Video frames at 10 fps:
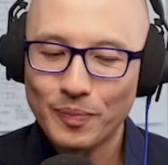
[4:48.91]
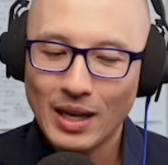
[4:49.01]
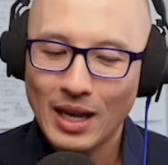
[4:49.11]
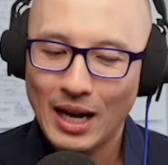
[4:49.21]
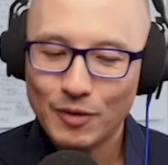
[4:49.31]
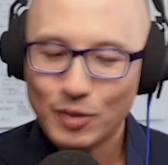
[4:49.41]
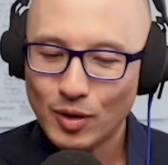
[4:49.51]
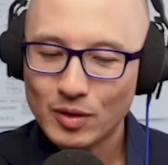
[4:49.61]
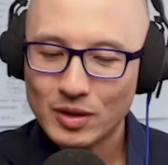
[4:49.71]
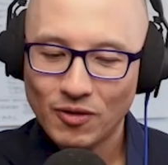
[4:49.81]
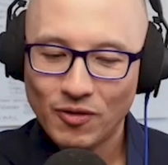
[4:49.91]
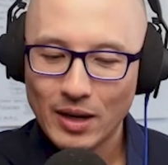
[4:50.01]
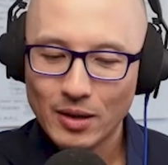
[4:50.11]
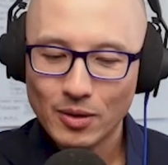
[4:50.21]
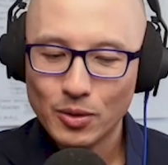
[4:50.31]
So I've struggled
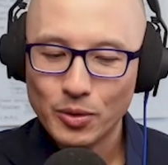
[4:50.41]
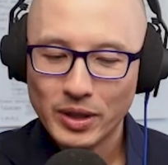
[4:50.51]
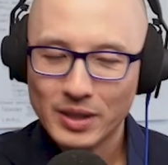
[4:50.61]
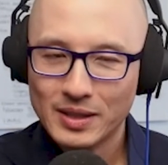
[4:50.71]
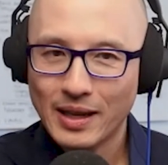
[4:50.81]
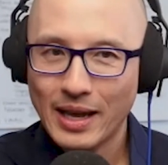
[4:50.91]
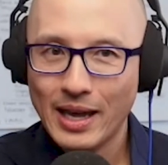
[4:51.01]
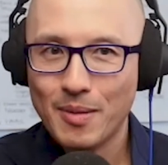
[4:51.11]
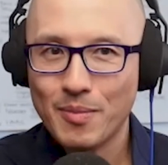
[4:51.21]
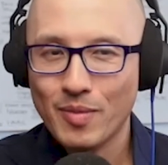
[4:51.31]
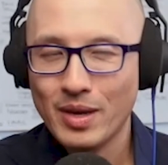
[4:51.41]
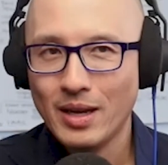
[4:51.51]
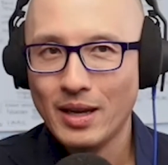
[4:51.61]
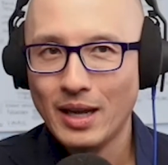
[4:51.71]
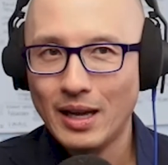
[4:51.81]
to find who it is that I am,
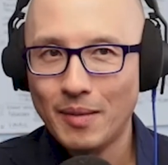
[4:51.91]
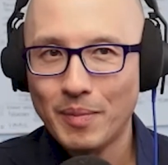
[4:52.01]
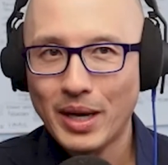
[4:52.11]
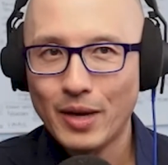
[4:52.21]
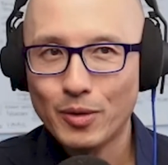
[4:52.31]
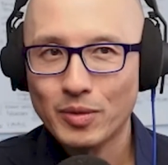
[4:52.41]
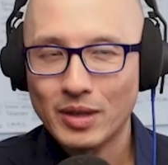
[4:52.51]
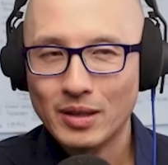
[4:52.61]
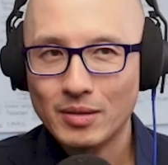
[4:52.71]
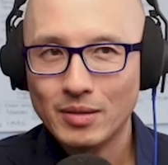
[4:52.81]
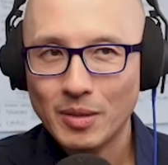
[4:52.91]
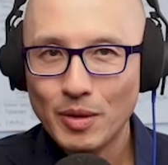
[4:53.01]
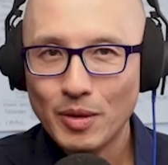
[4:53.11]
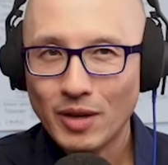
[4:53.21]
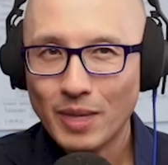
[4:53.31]
my own
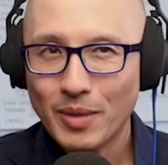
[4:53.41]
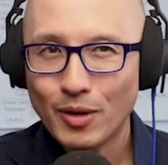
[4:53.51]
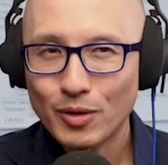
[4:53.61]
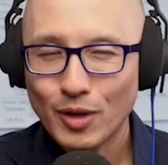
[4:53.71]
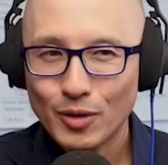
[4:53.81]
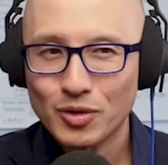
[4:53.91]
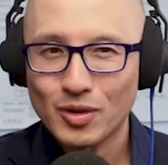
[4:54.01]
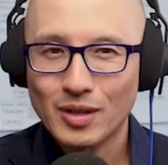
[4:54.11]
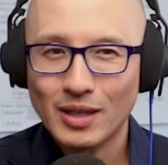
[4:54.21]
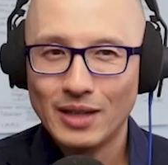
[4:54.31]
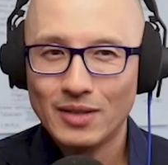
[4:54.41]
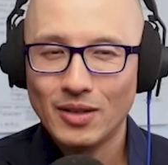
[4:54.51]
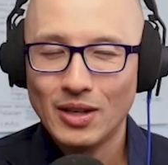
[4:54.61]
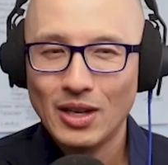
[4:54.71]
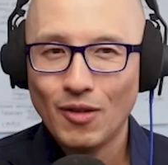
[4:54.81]
community, my own culture.
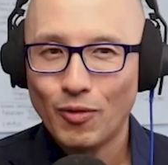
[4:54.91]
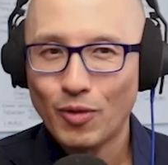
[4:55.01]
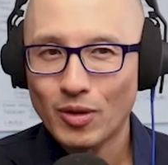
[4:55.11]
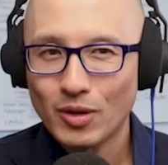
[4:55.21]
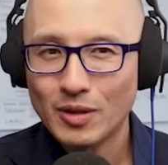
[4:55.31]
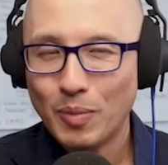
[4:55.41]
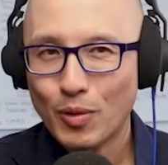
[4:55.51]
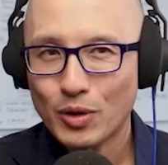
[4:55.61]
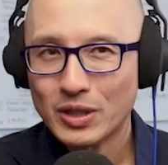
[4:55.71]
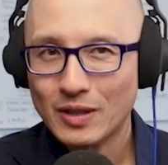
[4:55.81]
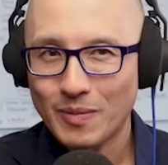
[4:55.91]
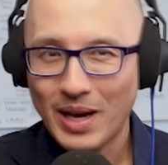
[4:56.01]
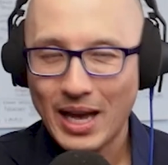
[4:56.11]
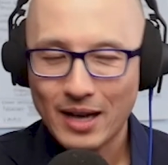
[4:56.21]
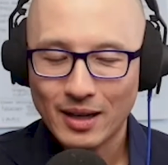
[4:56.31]
And for a good portion
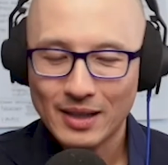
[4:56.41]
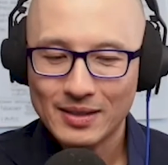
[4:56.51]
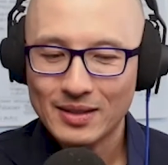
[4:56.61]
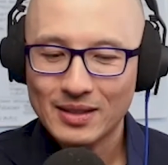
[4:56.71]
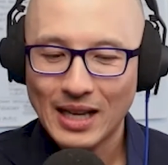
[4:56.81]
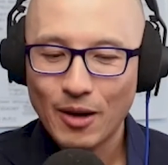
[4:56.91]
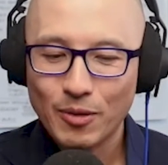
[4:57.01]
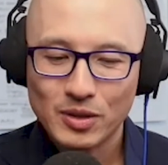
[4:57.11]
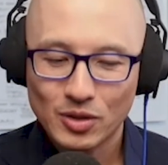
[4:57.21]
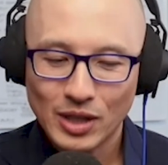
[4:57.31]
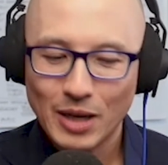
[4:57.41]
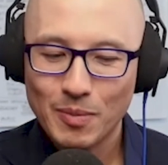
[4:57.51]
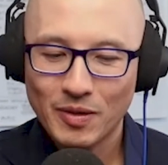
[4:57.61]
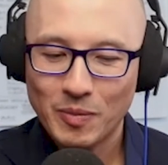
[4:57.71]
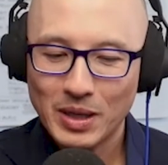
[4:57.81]
of my adolescence, I was
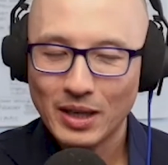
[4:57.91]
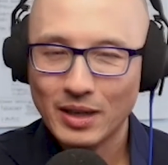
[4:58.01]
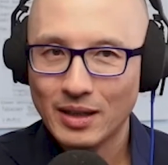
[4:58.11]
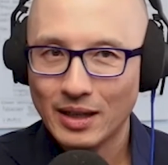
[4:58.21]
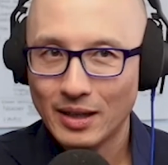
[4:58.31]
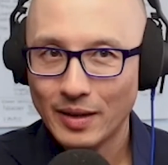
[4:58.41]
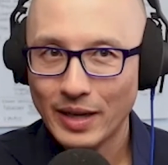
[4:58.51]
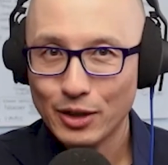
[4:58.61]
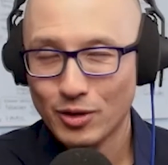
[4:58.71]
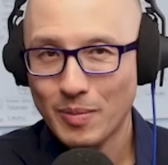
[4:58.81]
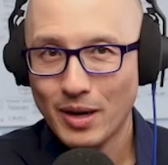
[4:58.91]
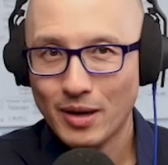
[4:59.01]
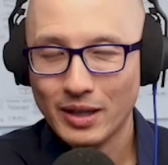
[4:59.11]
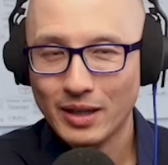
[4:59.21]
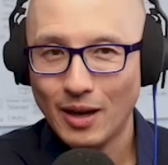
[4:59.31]
ashamed of being Asian
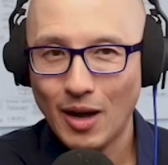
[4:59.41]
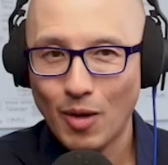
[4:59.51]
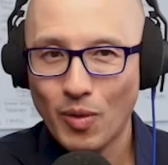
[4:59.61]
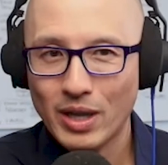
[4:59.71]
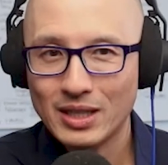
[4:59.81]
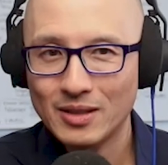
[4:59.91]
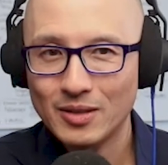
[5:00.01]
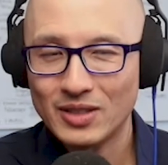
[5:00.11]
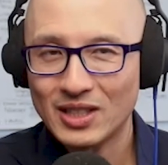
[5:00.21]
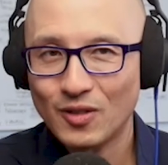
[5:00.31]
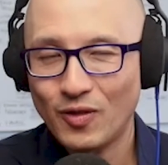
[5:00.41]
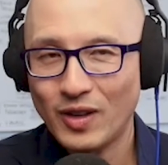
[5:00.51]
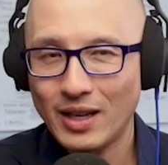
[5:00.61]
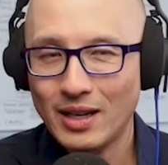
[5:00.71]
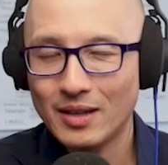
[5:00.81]
American. I wanted to
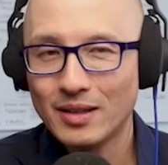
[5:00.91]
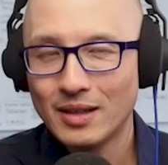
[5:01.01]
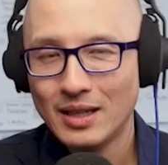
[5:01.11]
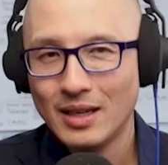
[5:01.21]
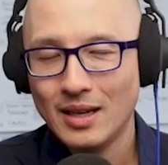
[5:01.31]
just fit in.